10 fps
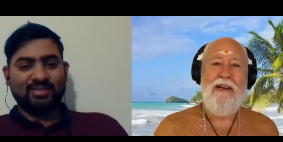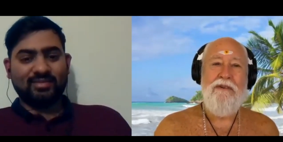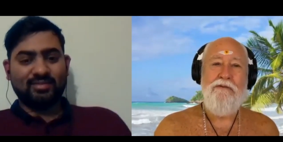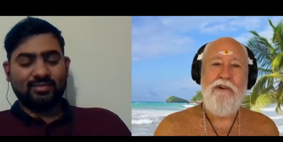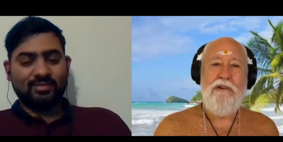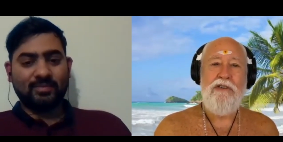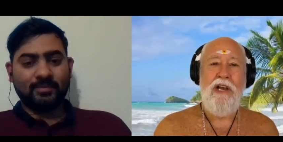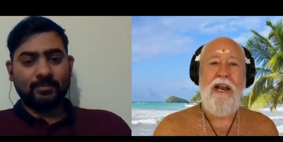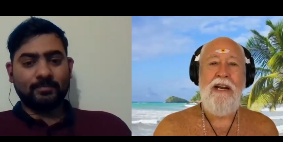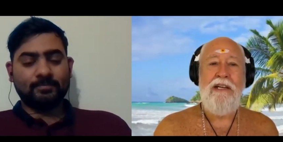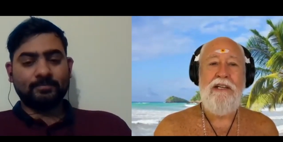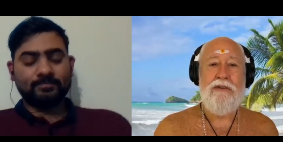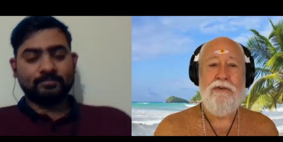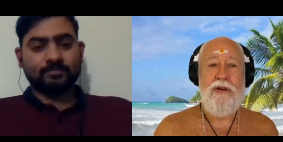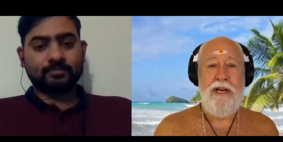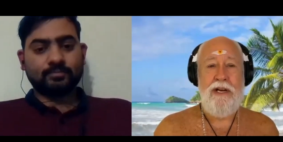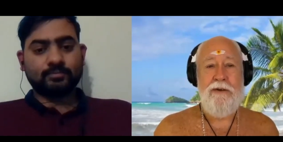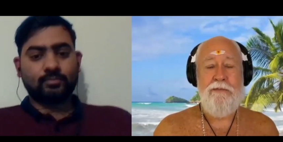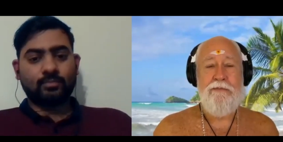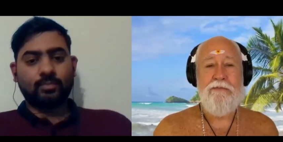Speaker 1: in verse 83,
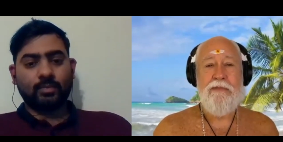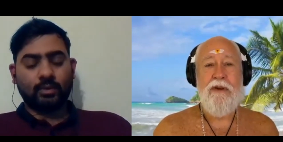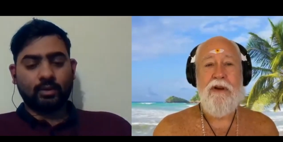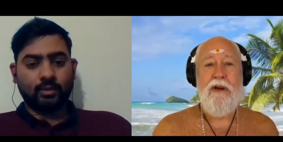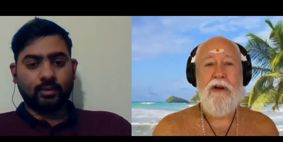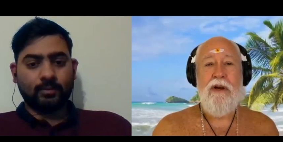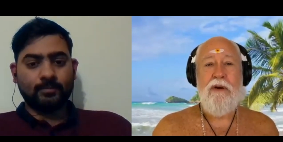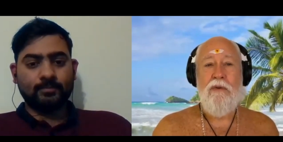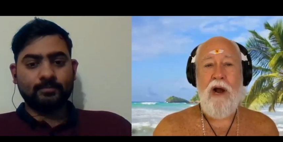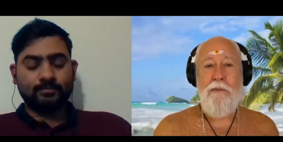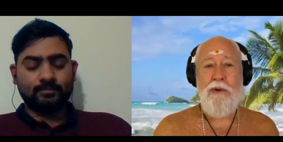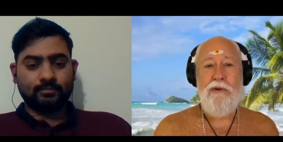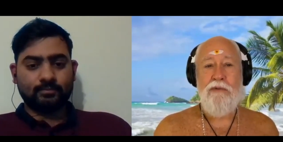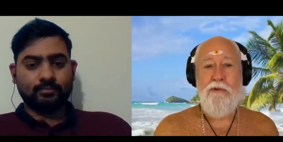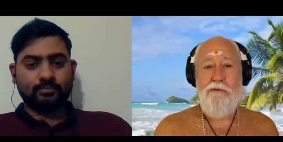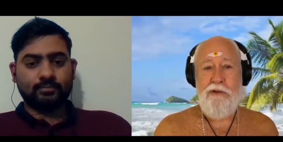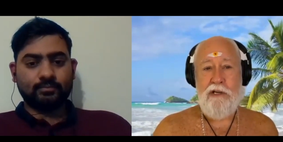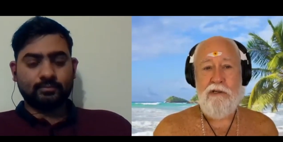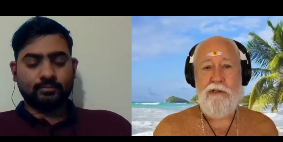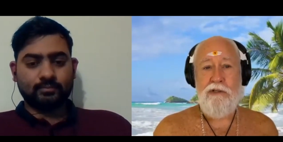Ramana
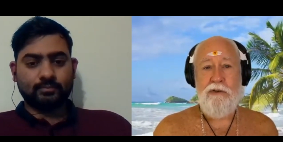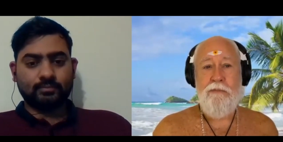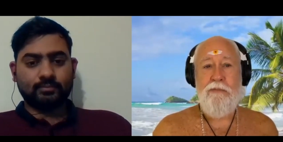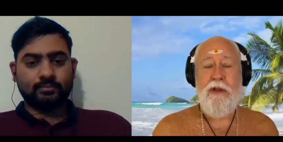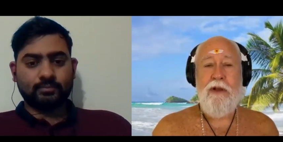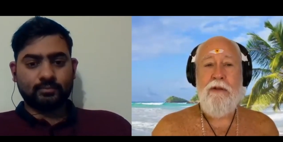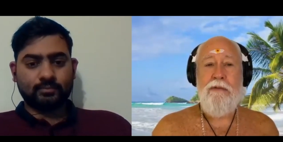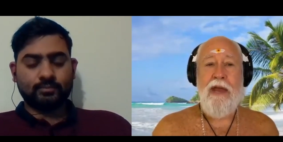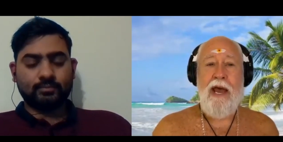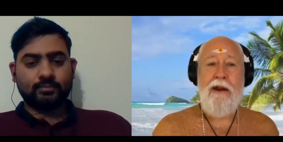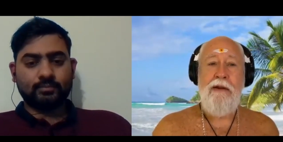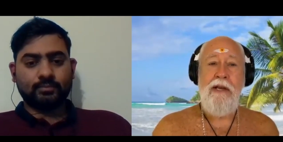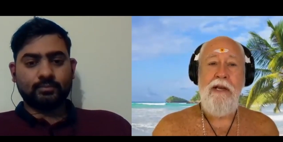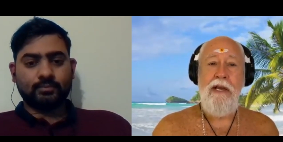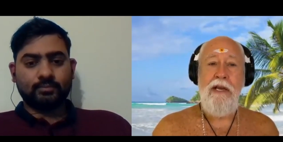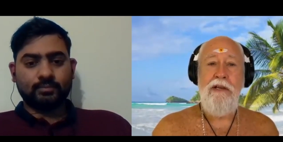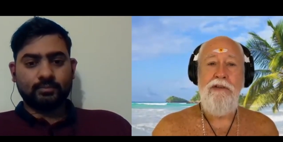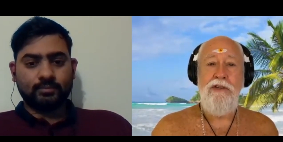reveals that he is